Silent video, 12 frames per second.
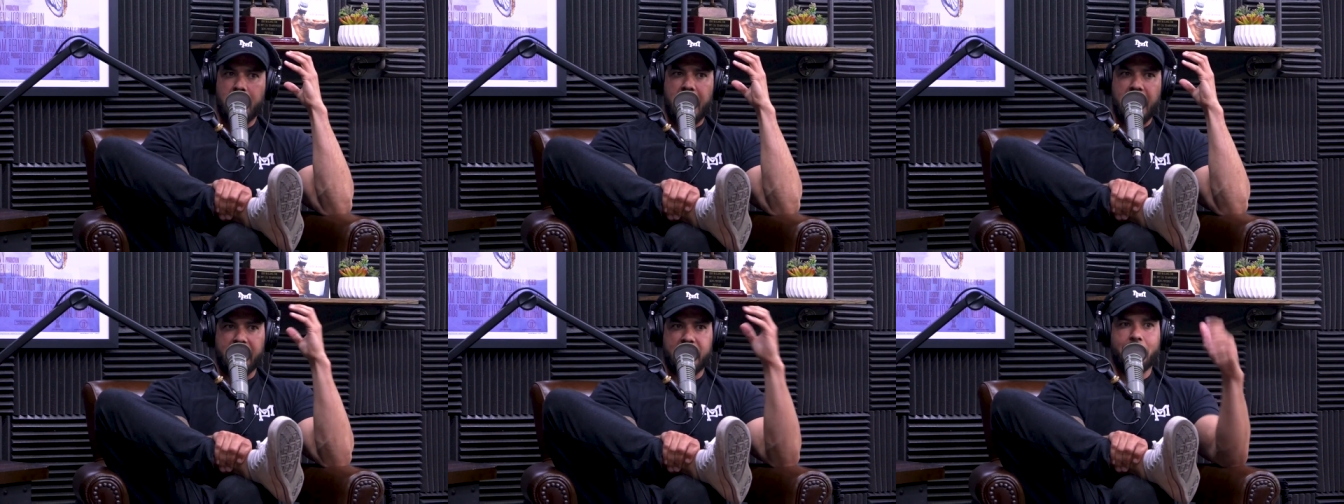
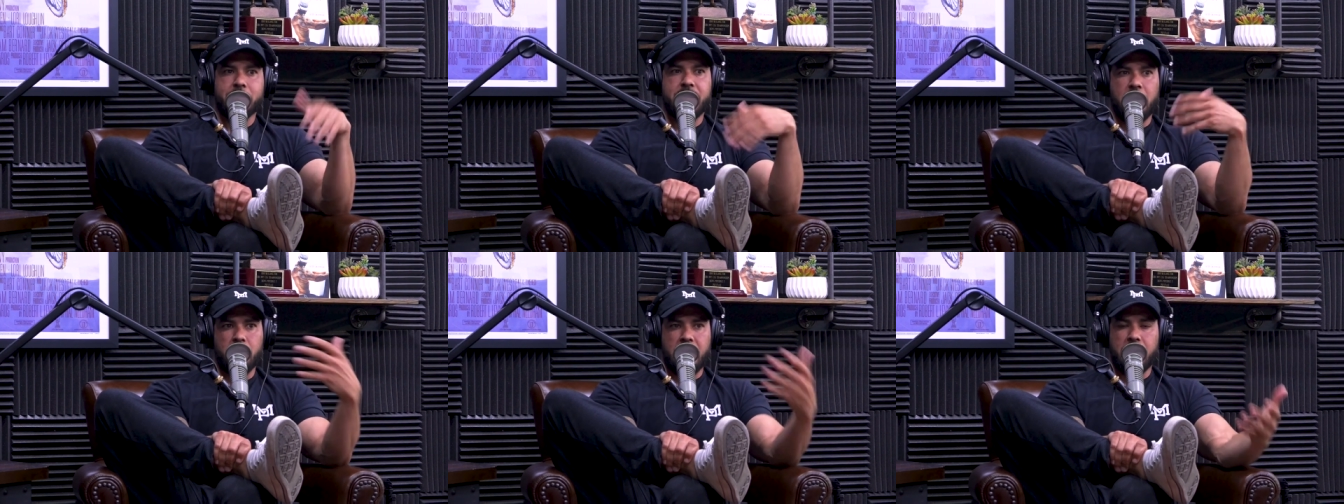And I kept
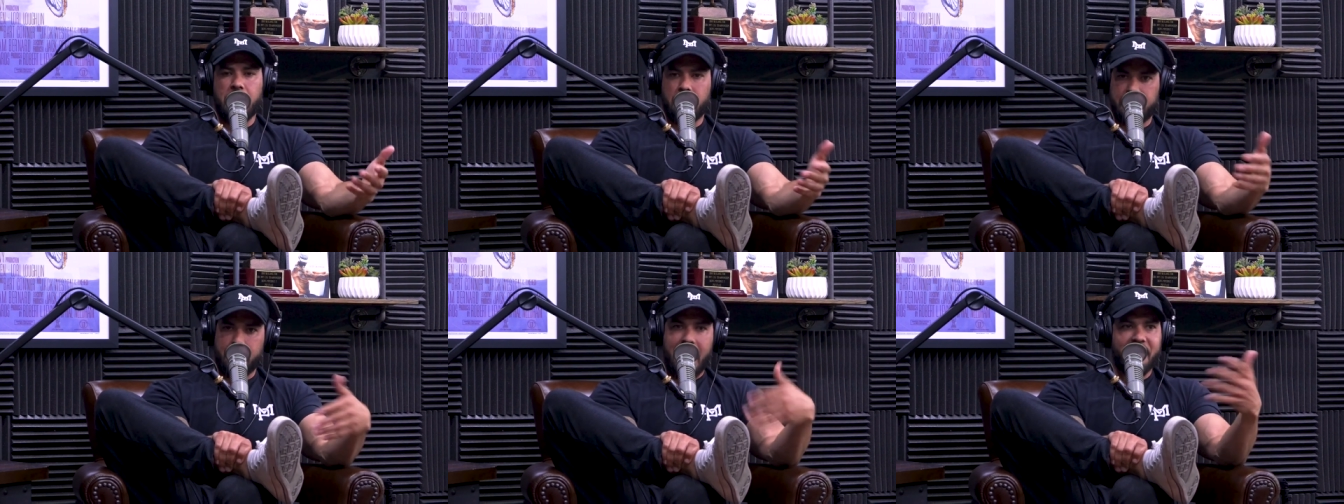telling, and
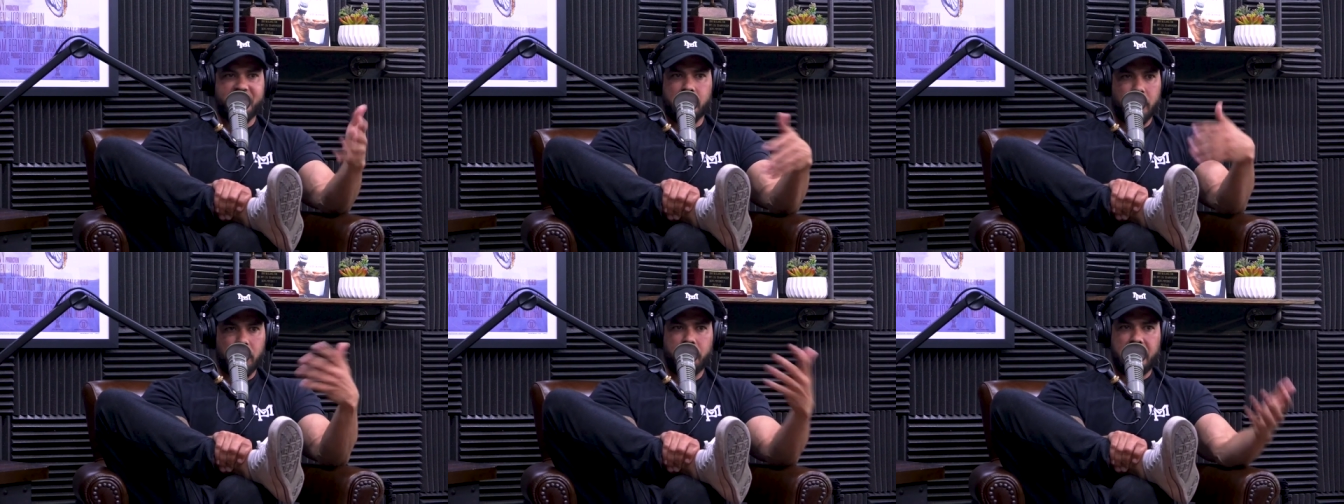I'm asking
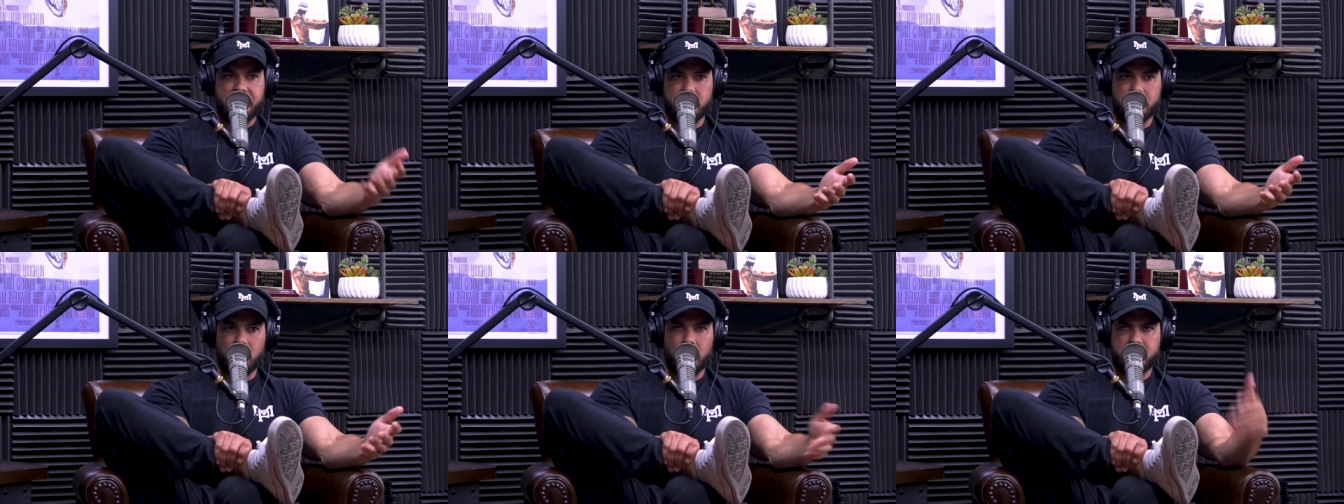her as
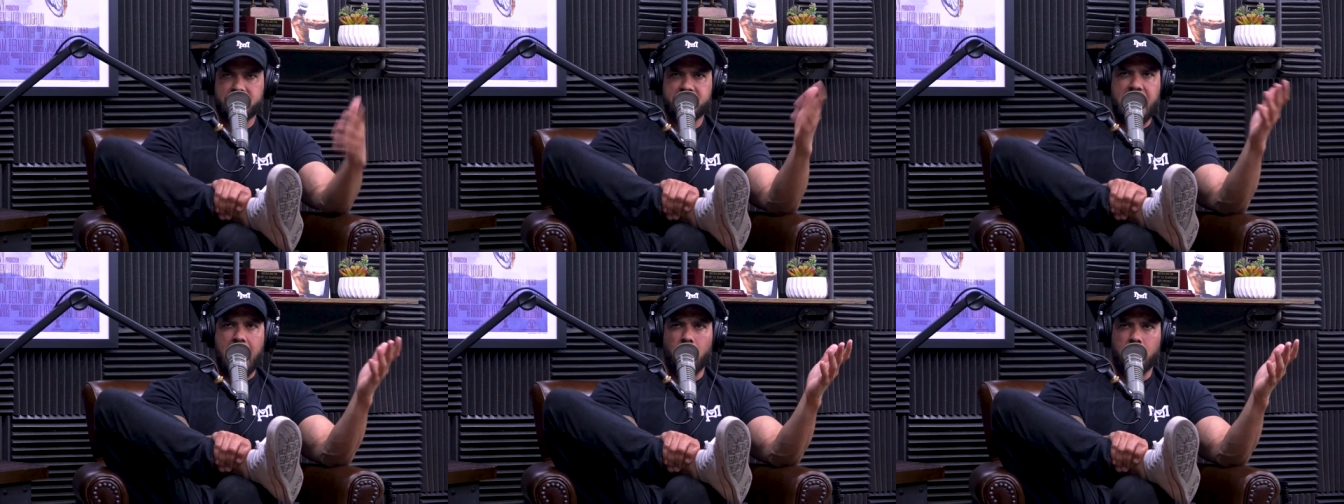she's going, she's
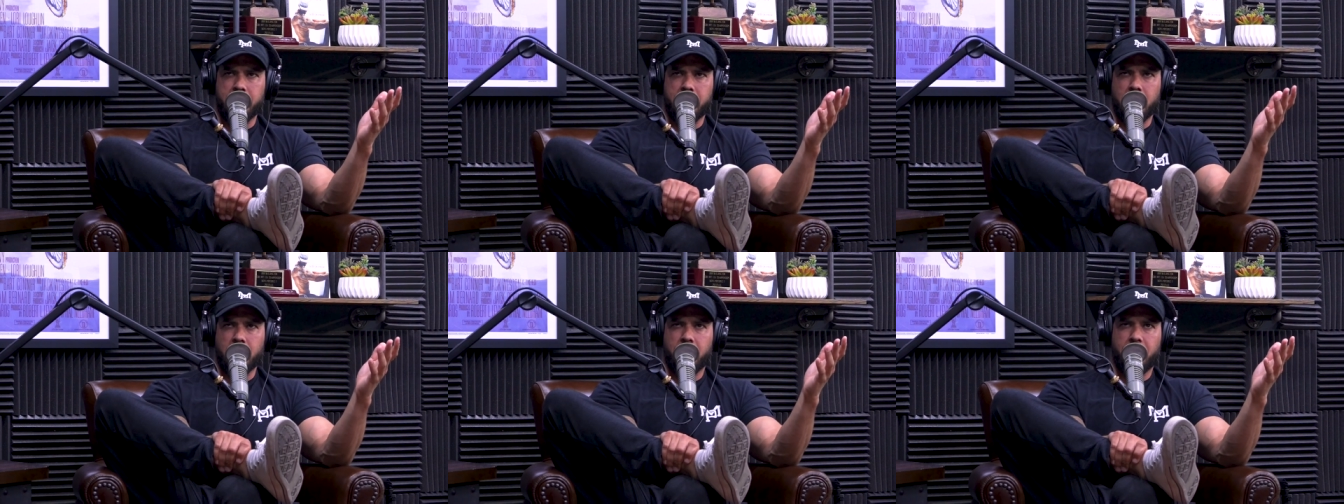now in
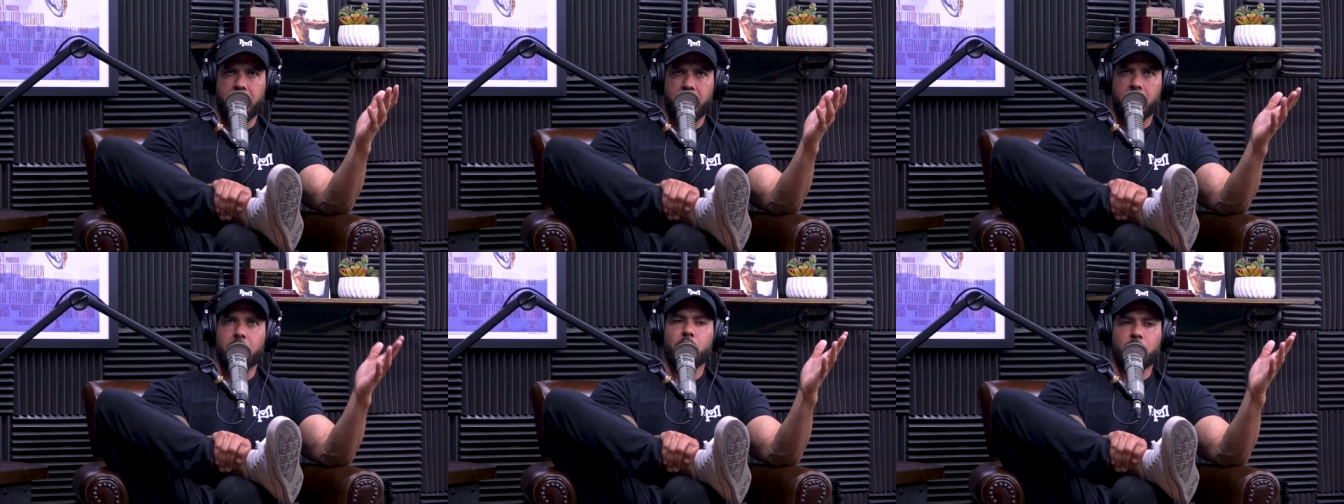the
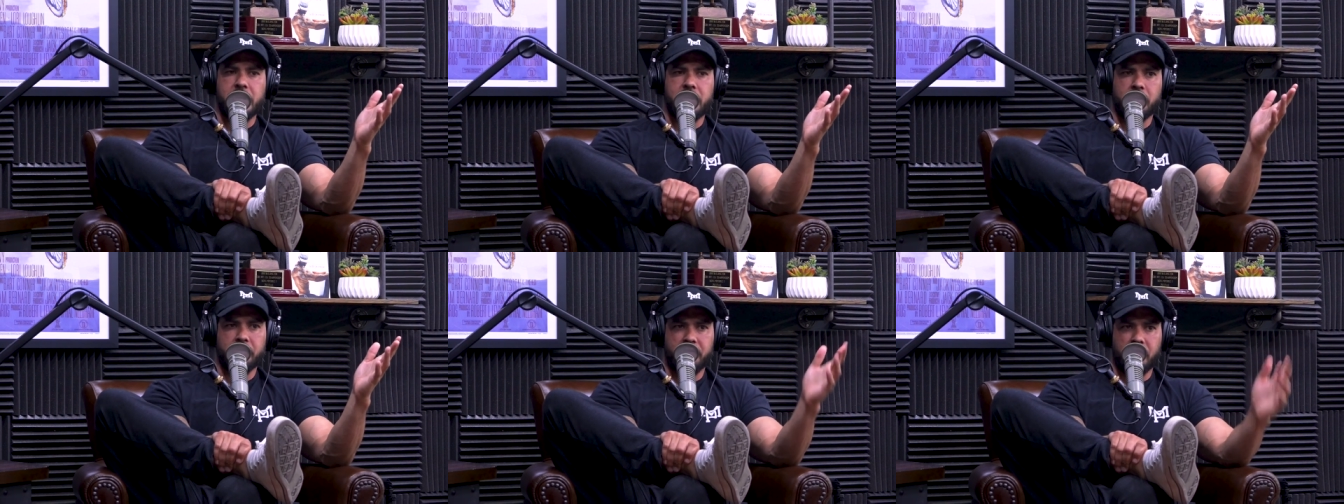third week
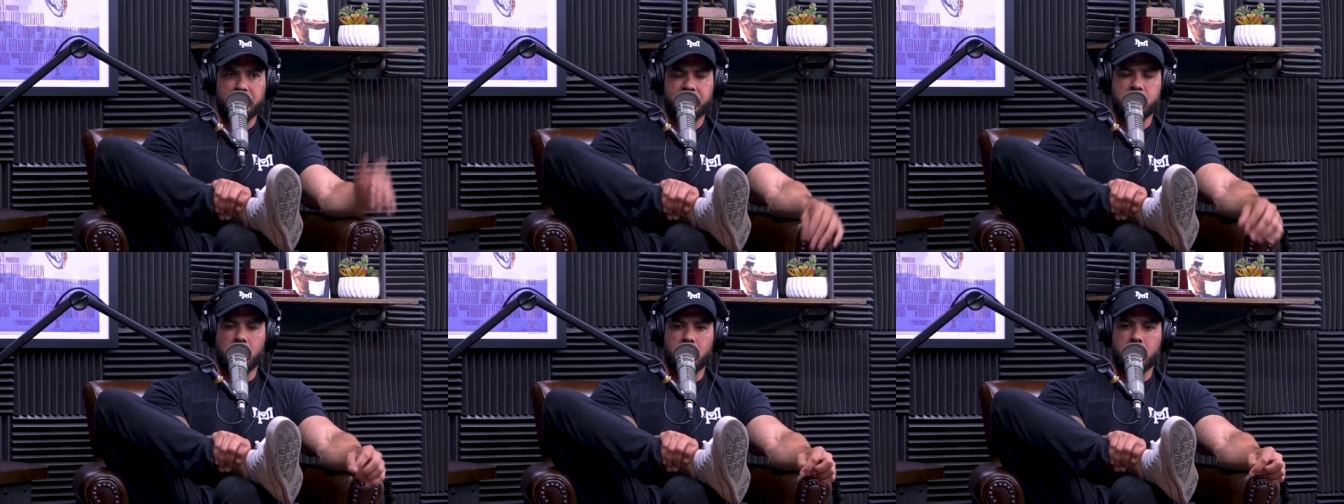of, of
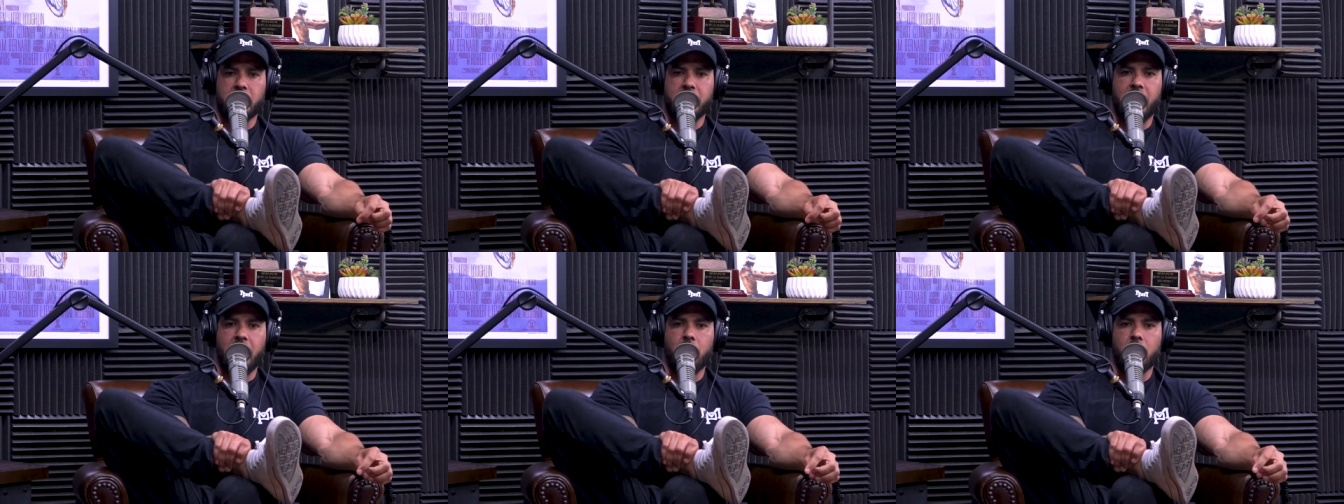starter right
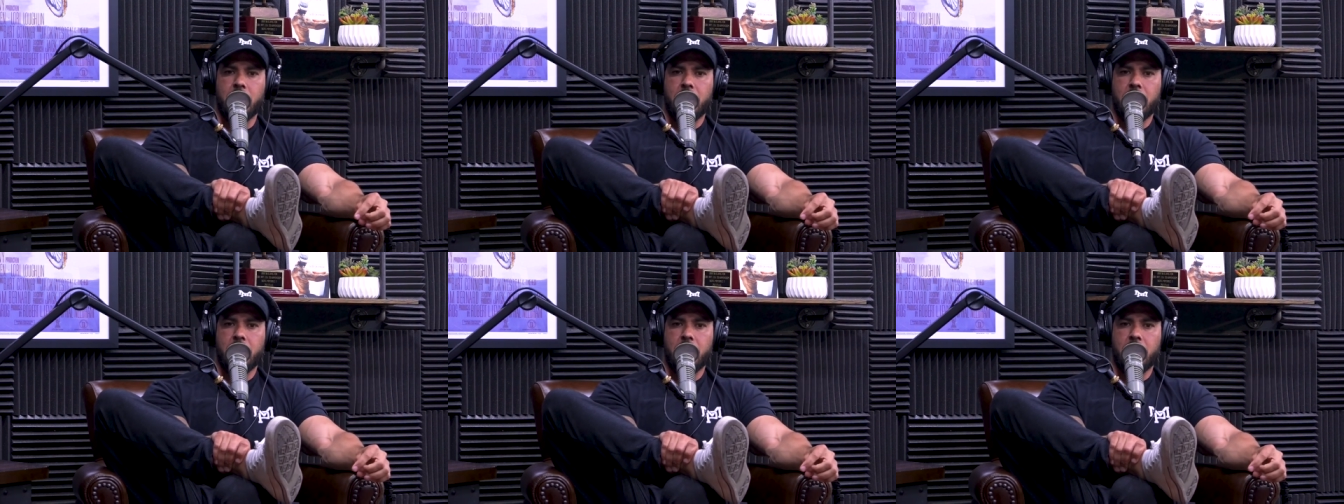now.